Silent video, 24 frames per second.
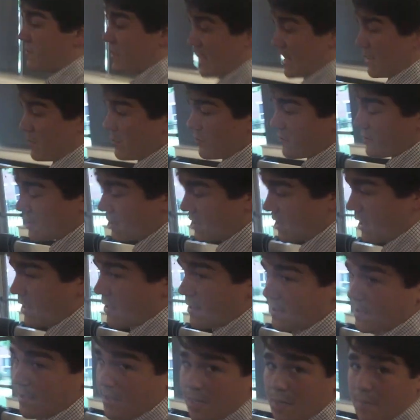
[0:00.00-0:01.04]
of tables and
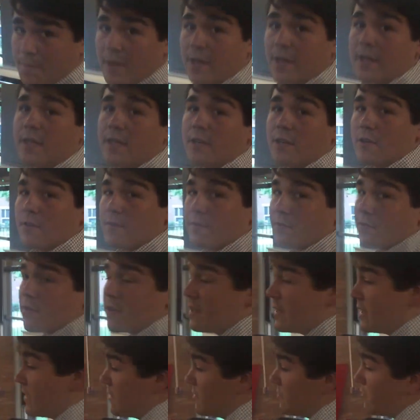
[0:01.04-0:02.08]
chairs set up out here. For
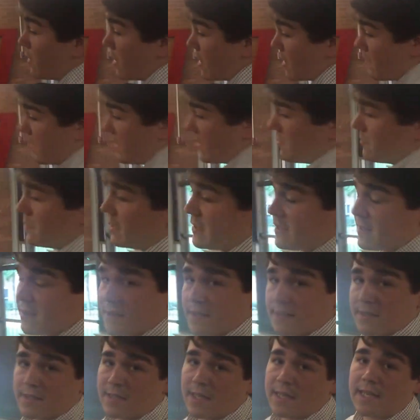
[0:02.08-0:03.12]
this is one of the best places
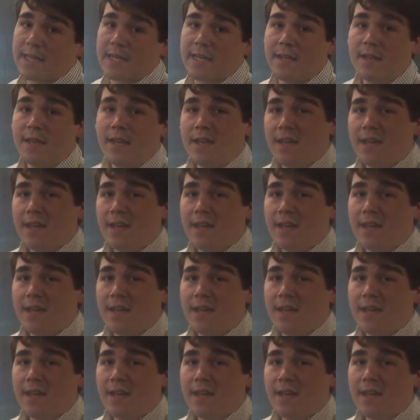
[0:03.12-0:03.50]
to study.